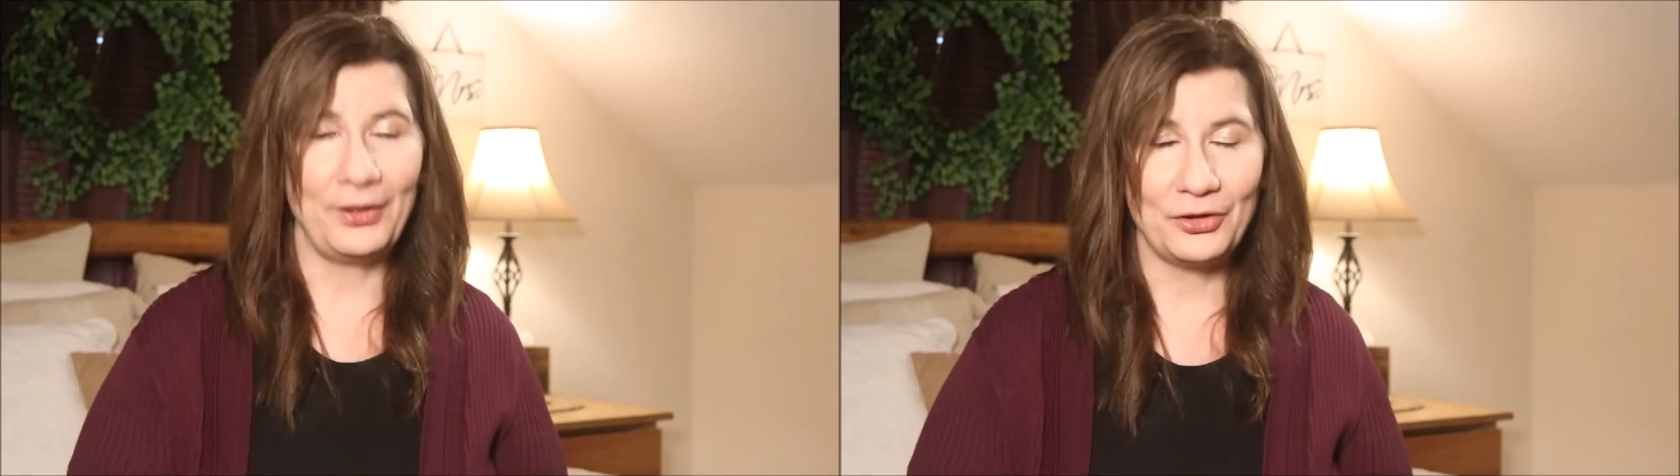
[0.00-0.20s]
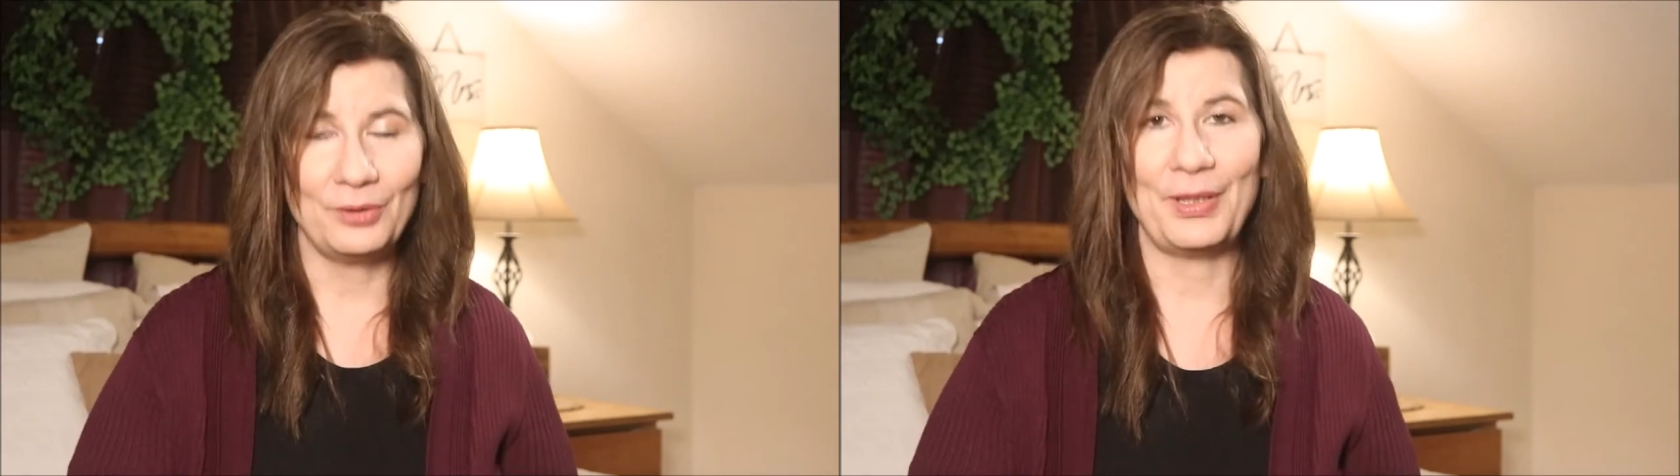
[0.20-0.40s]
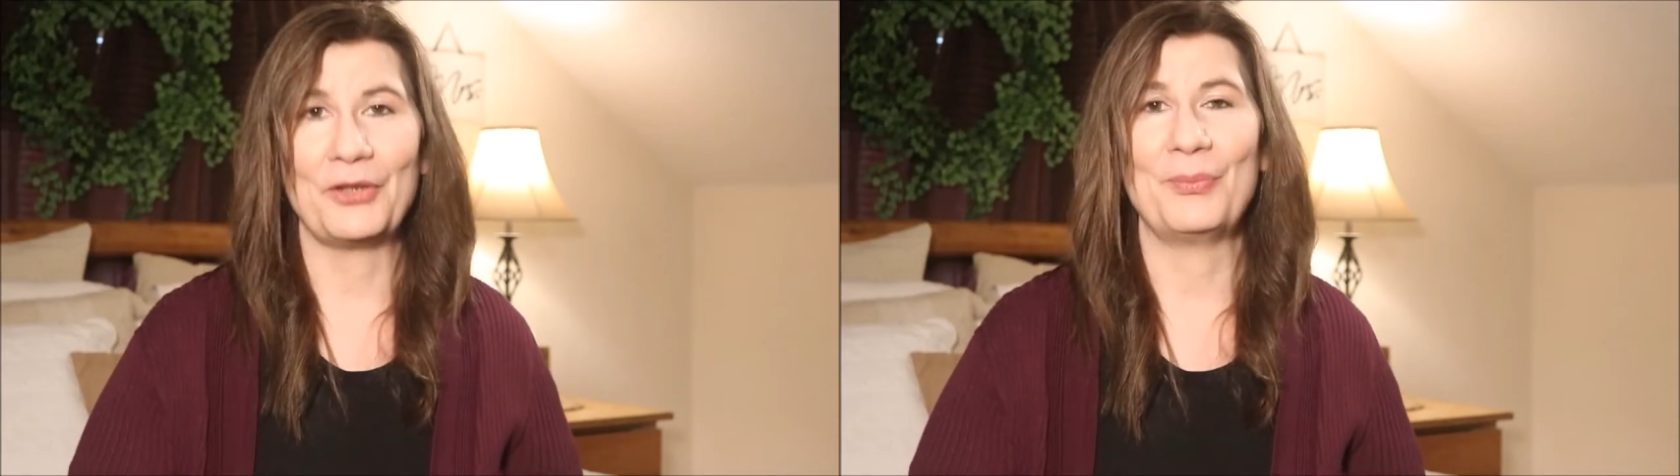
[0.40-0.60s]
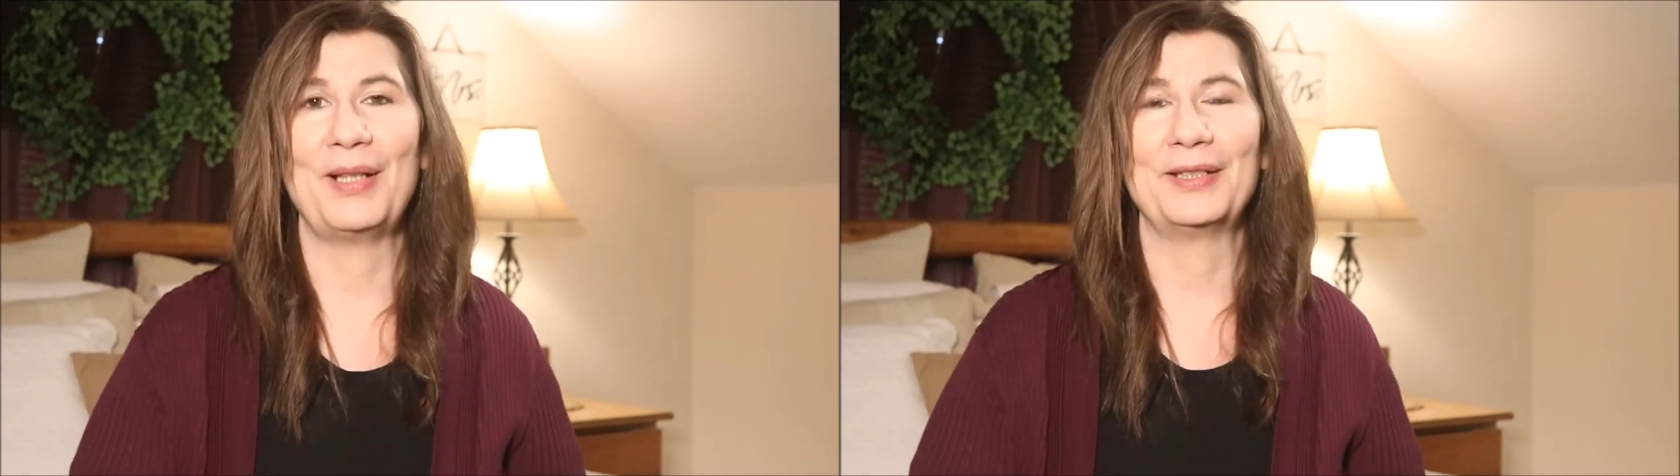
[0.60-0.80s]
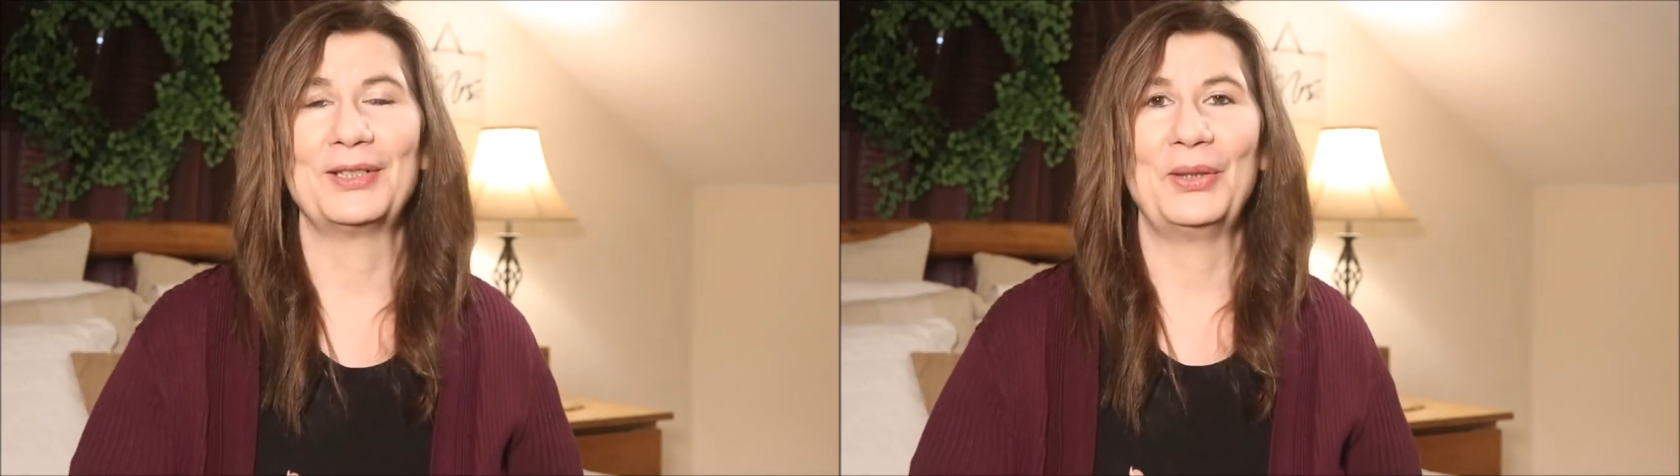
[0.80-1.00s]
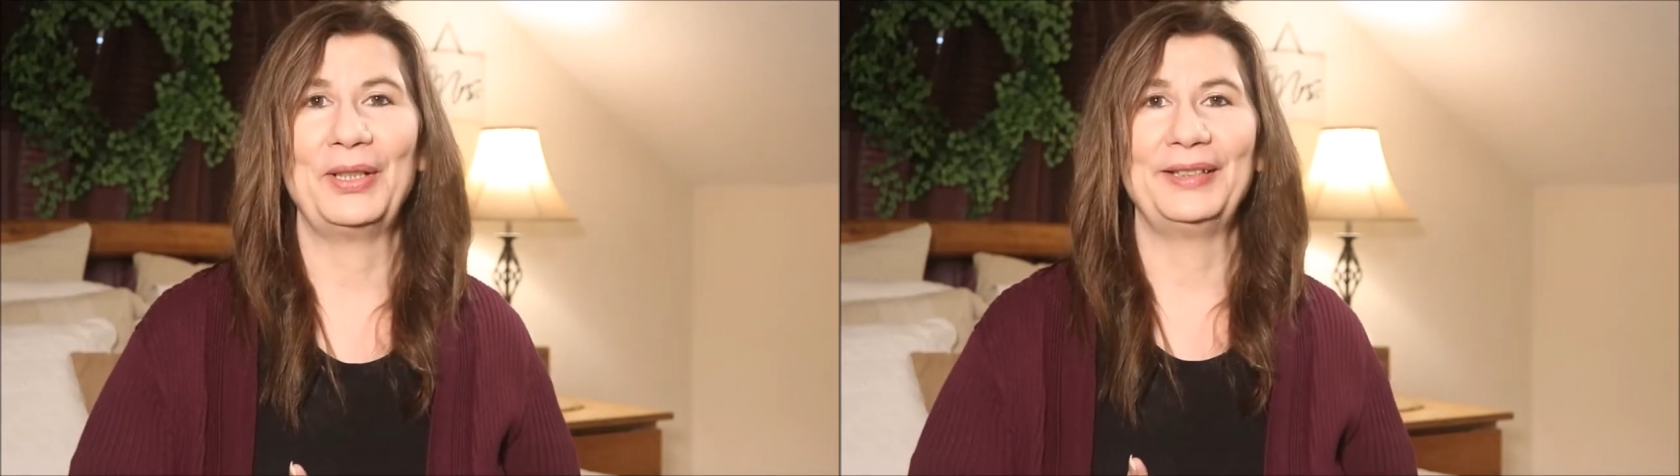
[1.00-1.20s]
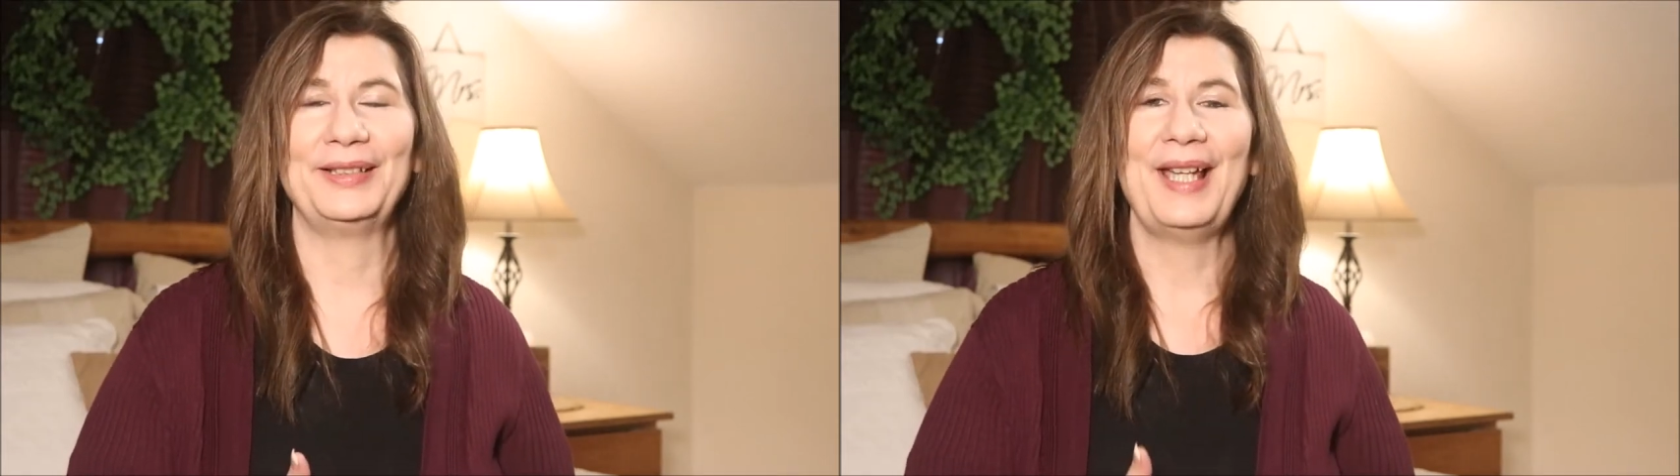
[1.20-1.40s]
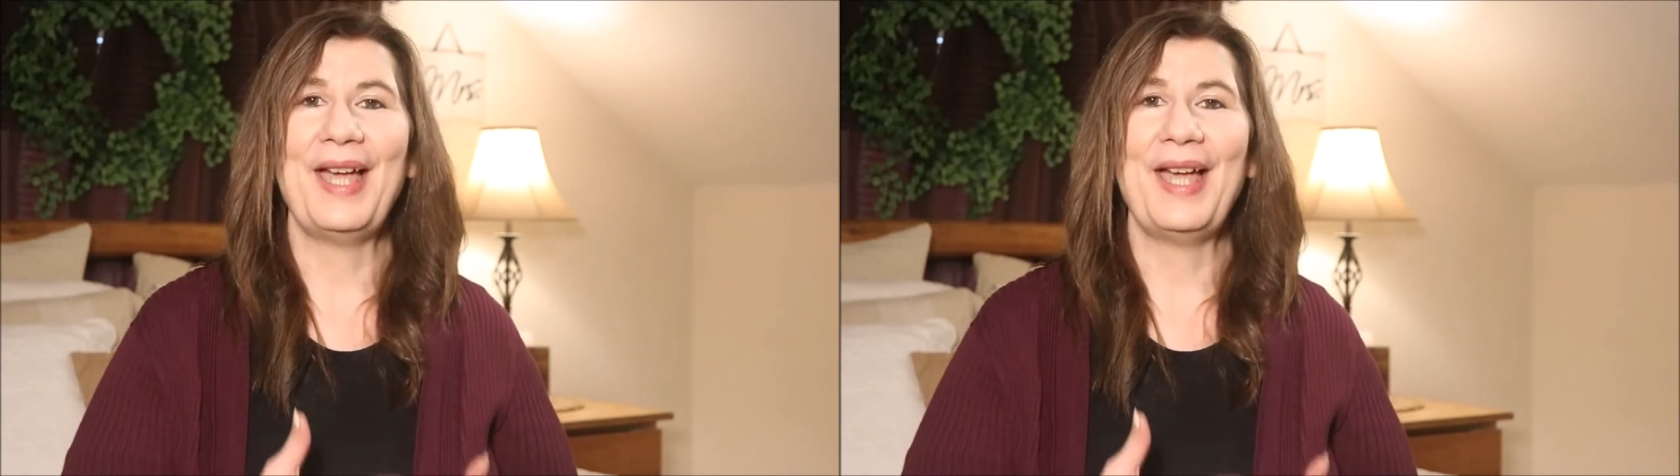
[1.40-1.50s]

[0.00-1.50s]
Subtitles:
too much melatonin.